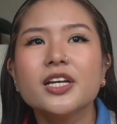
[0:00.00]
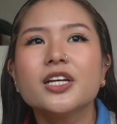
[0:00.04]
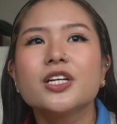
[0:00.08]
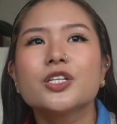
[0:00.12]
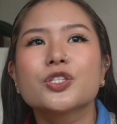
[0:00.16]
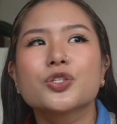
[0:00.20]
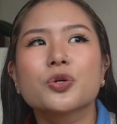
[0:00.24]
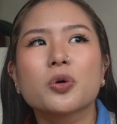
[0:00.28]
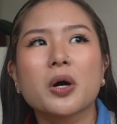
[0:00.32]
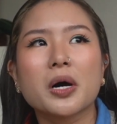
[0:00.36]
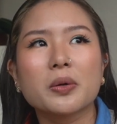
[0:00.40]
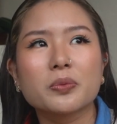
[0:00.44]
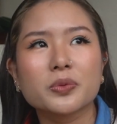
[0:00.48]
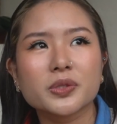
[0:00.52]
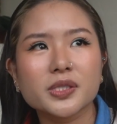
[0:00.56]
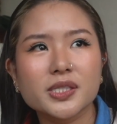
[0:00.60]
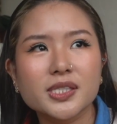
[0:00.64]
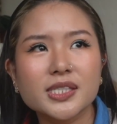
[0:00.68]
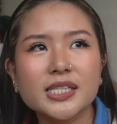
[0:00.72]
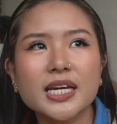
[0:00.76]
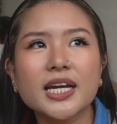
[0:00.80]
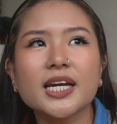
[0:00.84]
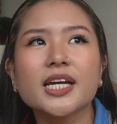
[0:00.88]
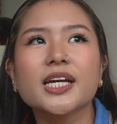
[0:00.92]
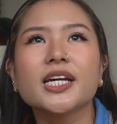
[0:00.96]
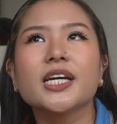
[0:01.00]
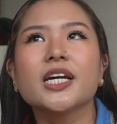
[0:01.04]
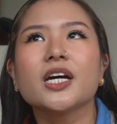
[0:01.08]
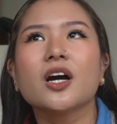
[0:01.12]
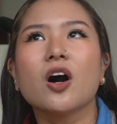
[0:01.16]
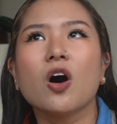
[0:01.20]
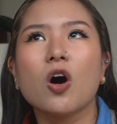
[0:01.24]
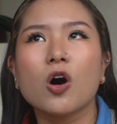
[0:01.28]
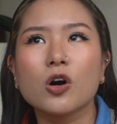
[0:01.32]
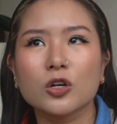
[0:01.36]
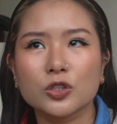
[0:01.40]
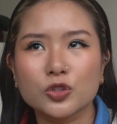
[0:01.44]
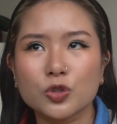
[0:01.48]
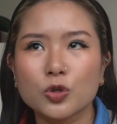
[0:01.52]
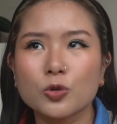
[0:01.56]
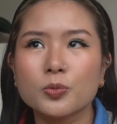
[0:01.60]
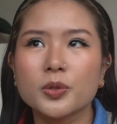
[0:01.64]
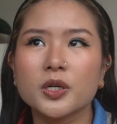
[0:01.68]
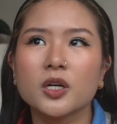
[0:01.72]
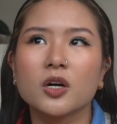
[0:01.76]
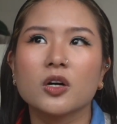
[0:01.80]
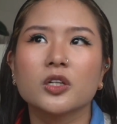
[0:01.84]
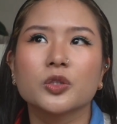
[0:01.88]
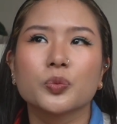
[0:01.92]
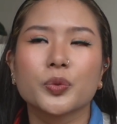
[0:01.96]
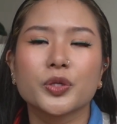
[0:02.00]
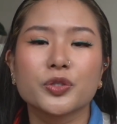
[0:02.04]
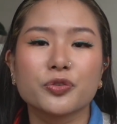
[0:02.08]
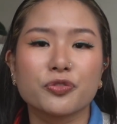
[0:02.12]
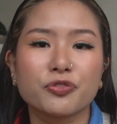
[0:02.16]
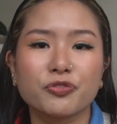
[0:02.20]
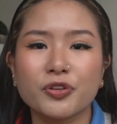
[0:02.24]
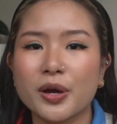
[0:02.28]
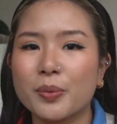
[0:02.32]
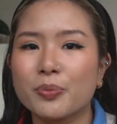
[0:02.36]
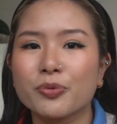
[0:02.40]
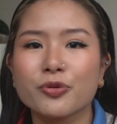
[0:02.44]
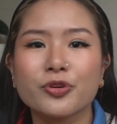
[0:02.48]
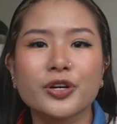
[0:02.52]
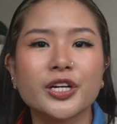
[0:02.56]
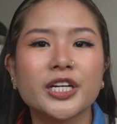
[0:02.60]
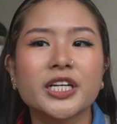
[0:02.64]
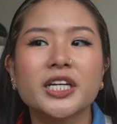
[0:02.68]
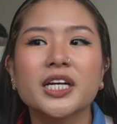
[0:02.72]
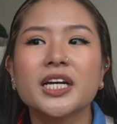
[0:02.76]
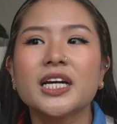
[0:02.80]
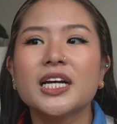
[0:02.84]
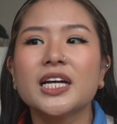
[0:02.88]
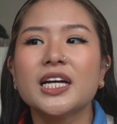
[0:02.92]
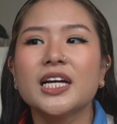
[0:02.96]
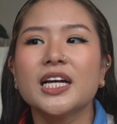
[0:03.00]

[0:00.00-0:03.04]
So I would say October all the way to February.